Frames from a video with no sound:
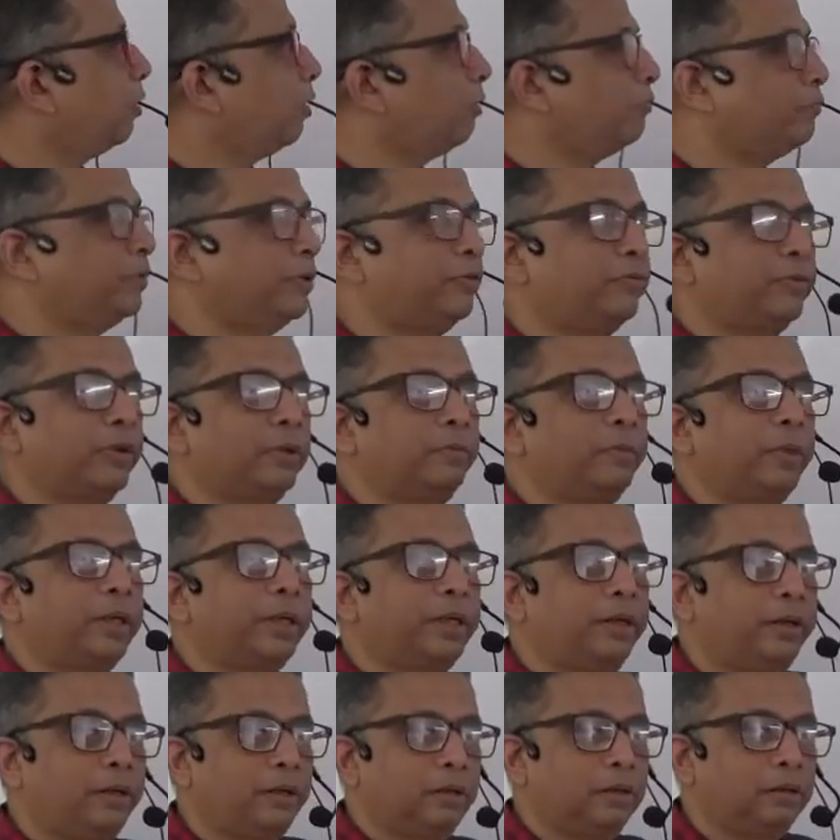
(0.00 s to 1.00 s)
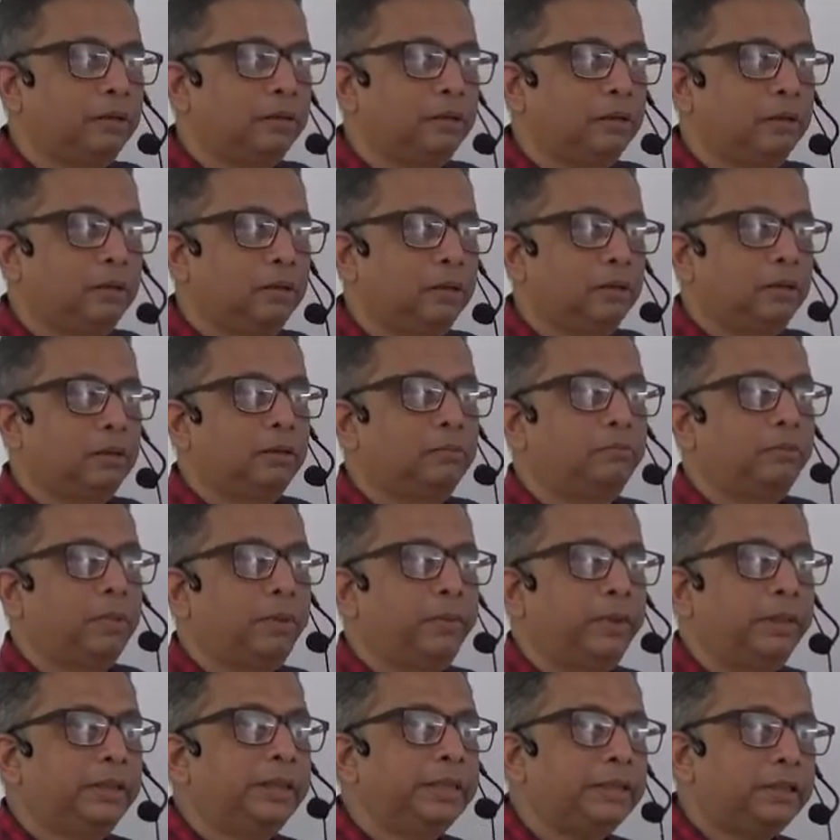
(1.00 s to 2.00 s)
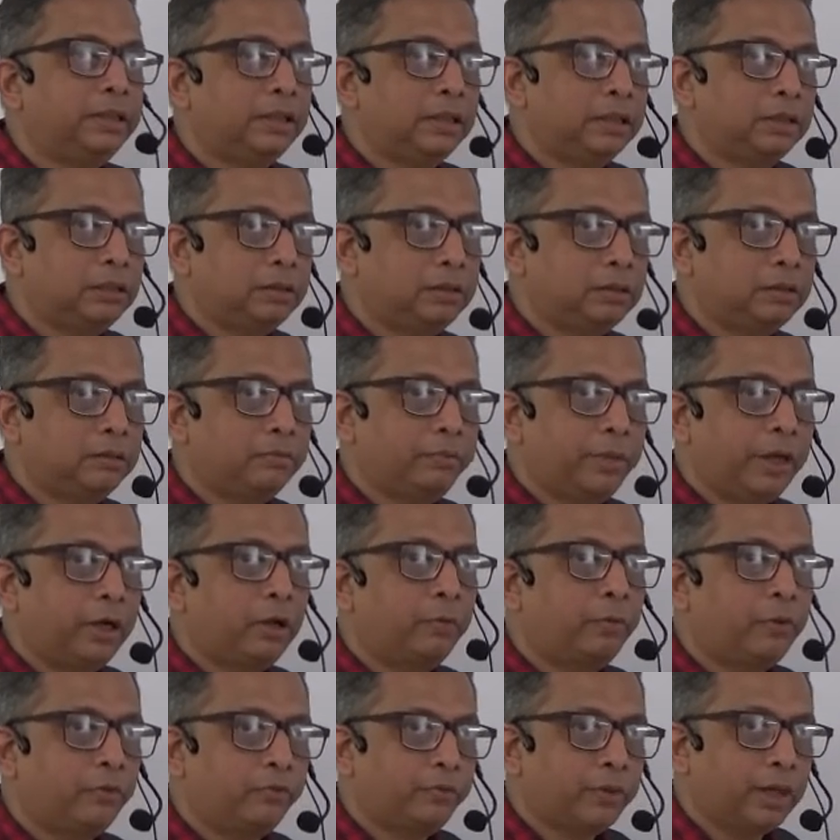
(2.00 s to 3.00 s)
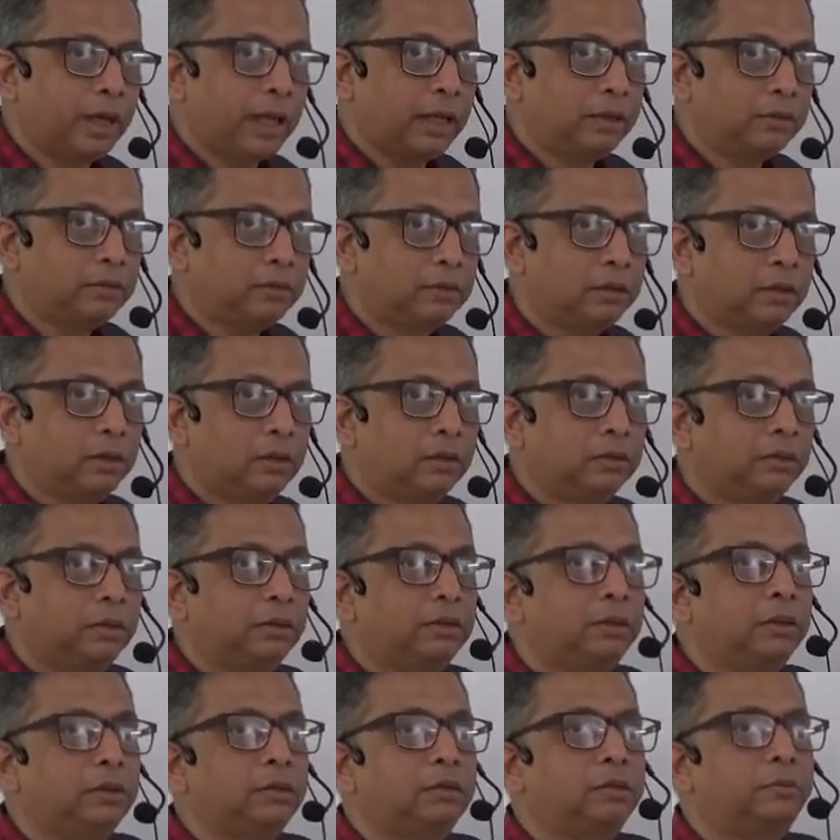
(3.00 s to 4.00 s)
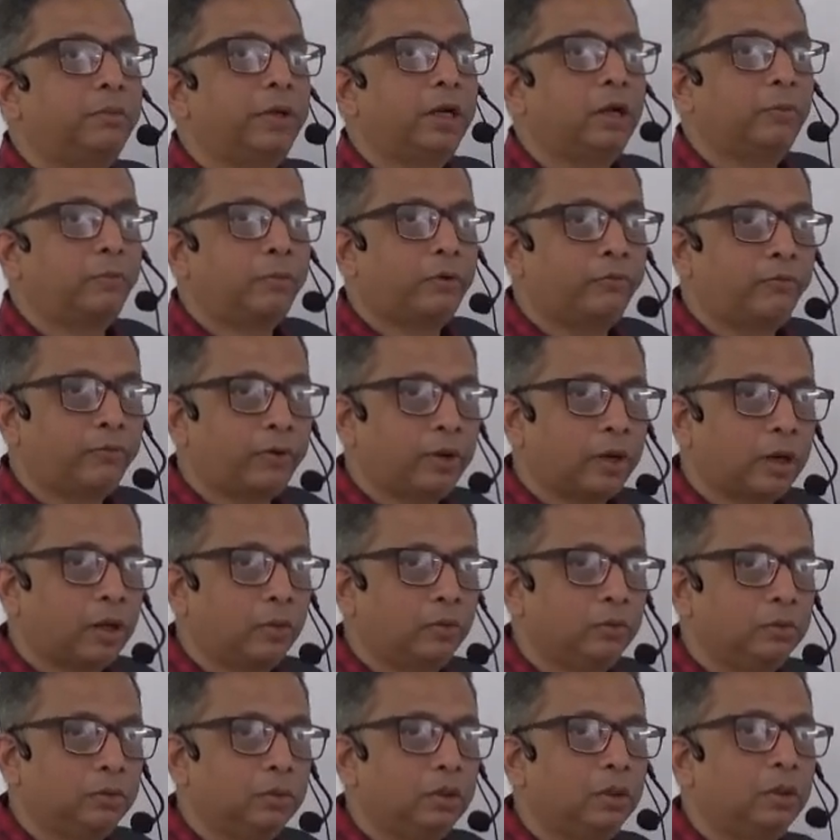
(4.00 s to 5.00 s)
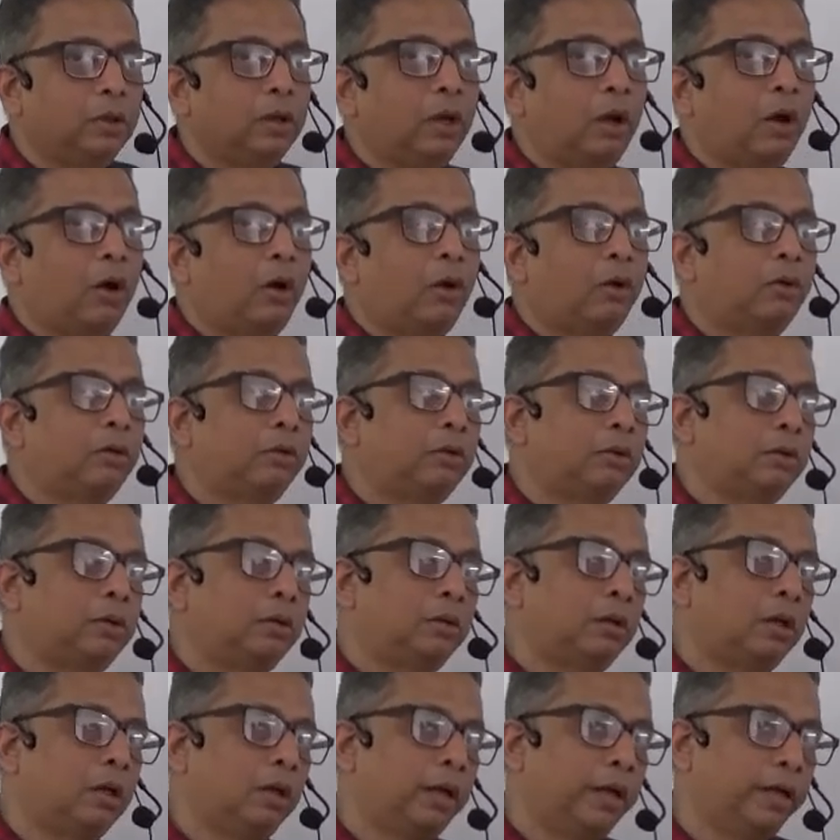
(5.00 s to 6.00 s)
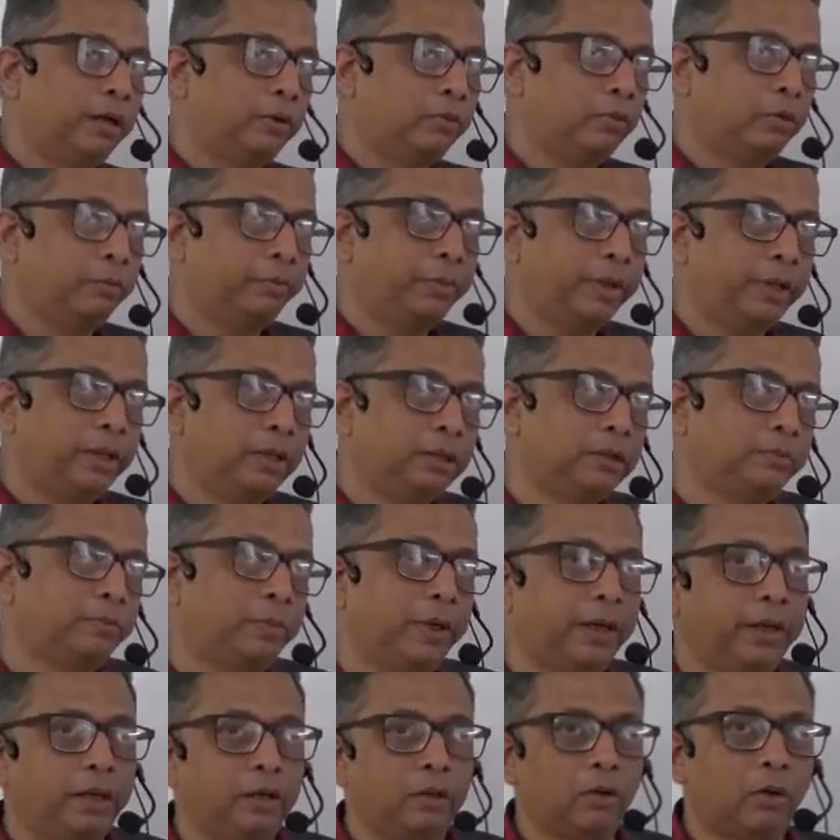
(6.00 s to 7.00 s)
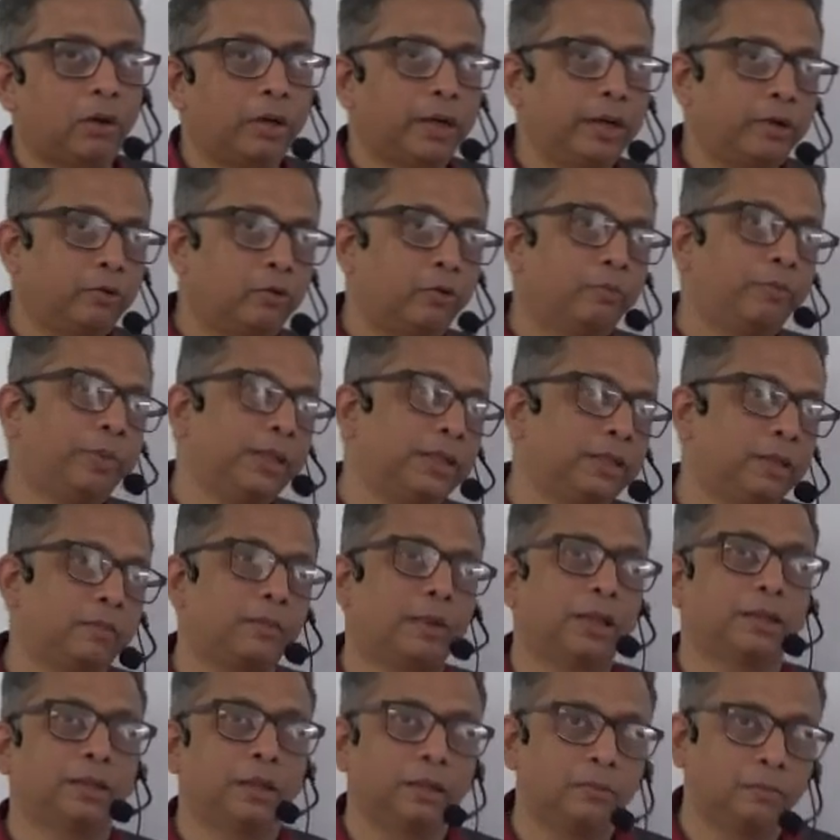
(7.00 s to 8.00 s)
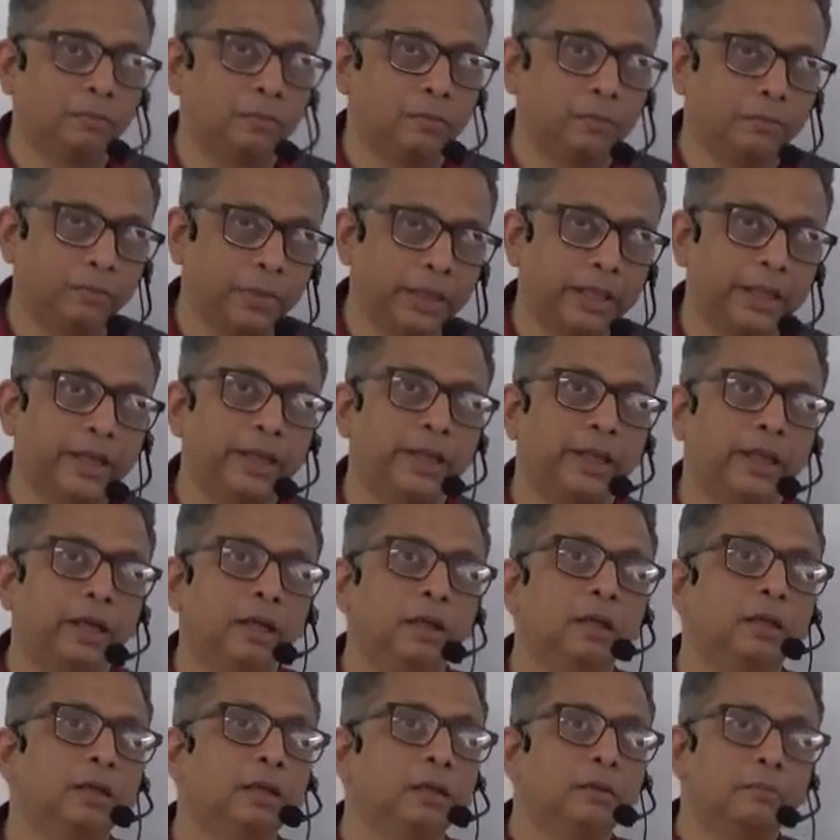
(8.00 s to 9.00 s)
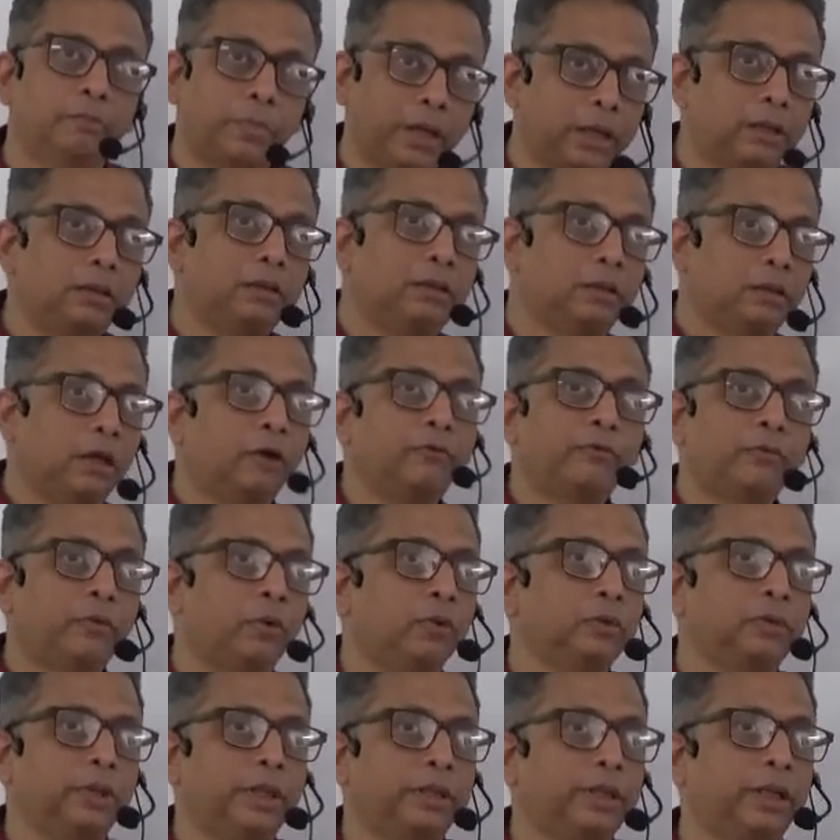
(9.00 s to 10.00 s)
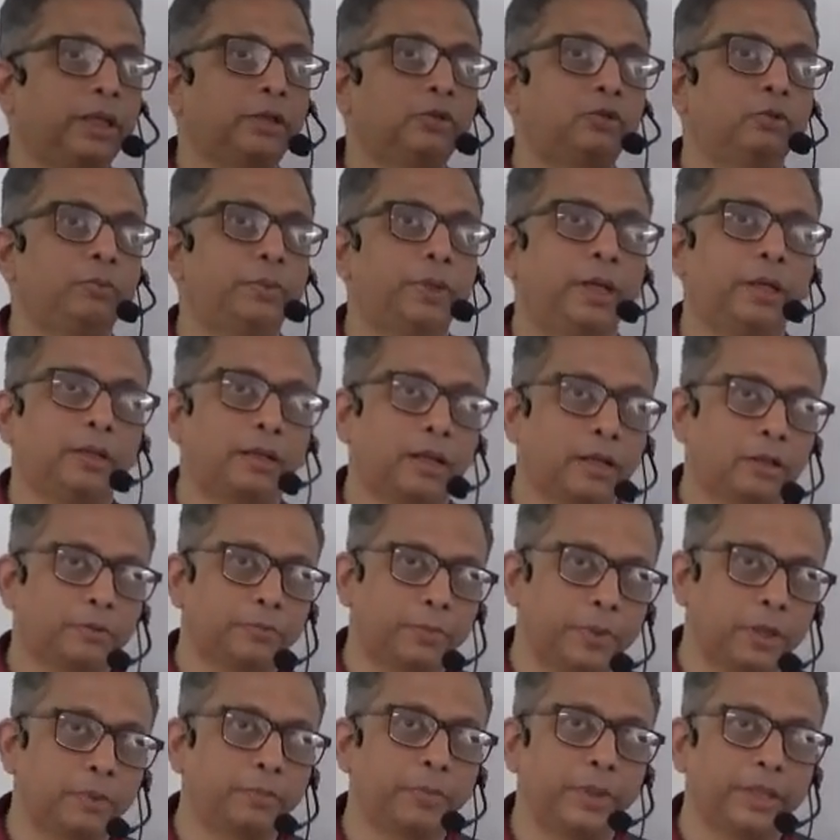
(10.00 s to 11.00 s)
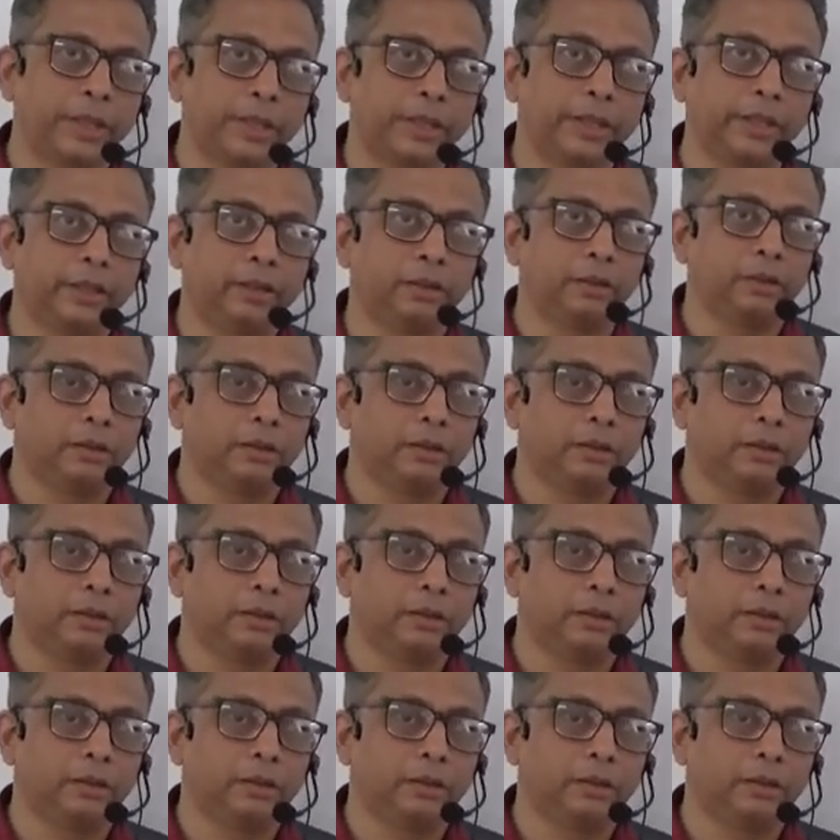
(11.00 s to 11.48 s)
of different material. Maybe this is made up of glass, this is made up of crown, or it could be splint, or it could be some other material, but of course it has to be a transparent material.